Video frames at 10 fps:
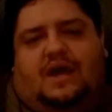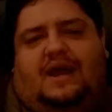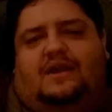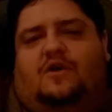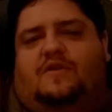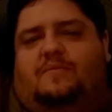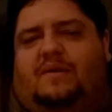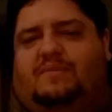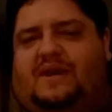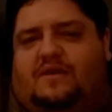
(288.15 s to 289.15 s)
And I know there
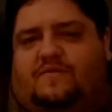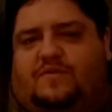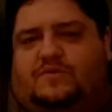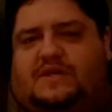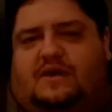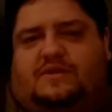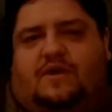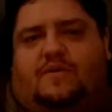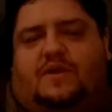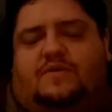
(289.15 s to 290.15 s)
may be interviews out
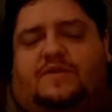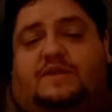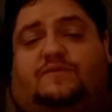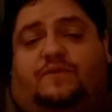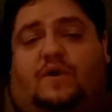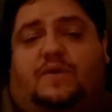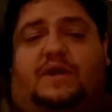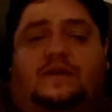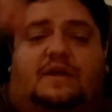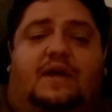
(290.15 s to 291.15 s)
there and other things
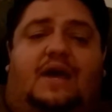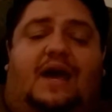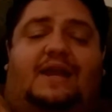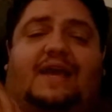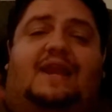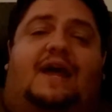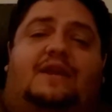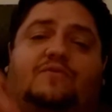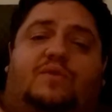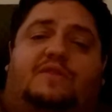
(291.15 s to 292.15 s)
floating. And again, I
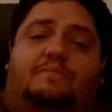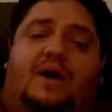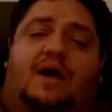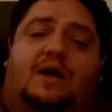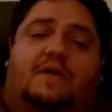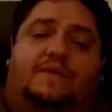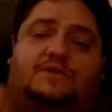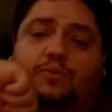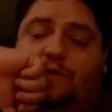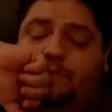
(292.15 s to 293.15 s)
didn't read the manga on
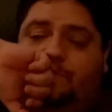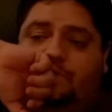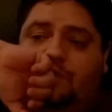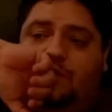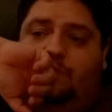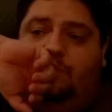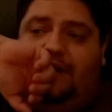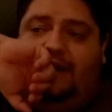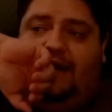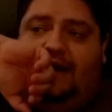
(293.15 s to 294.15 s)
this one,
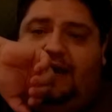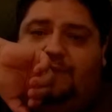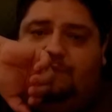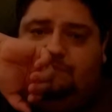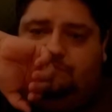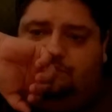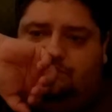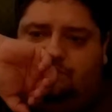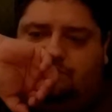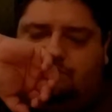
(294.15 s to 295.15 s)
but
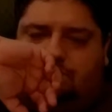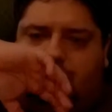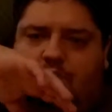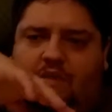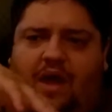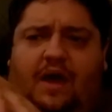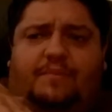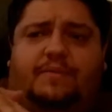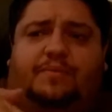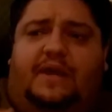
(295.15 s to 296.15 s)
I'm
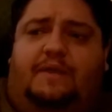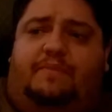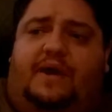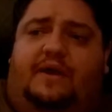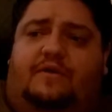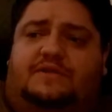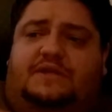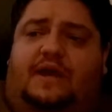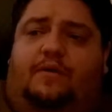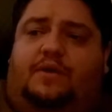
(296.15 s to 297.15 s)
going to play it by ear and
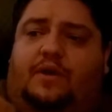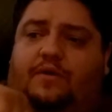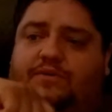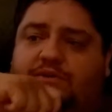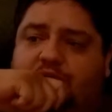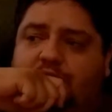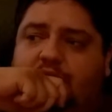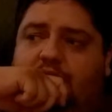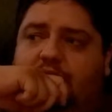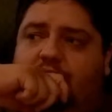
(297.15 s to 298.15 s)
see how it goes.
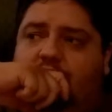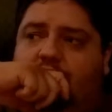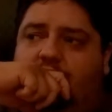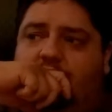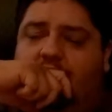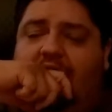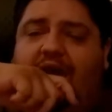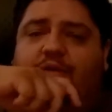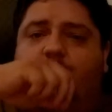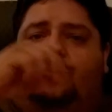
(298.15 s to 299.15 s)

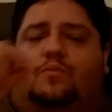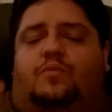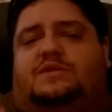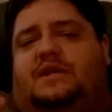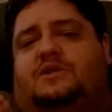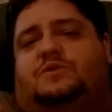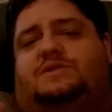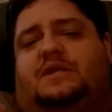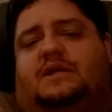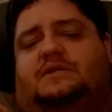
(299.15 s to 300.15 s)
And what's
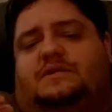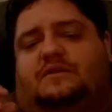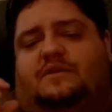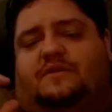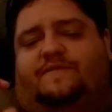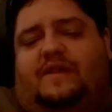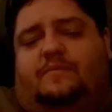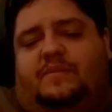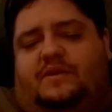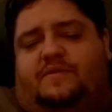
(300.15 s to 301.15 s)
interesting is the
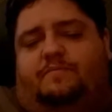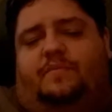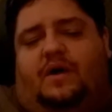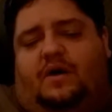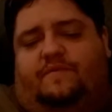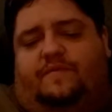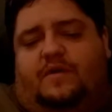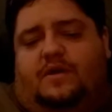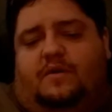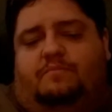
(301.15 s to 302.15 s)
development of
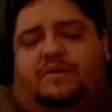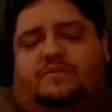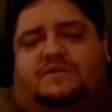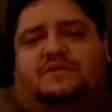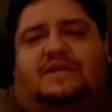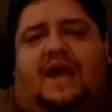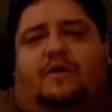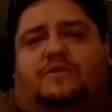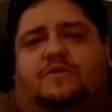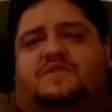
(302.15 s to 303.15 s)
Beerus'
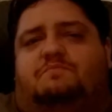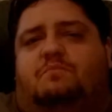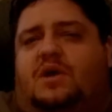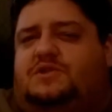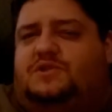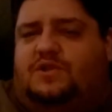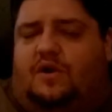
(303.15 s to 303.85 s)
character is much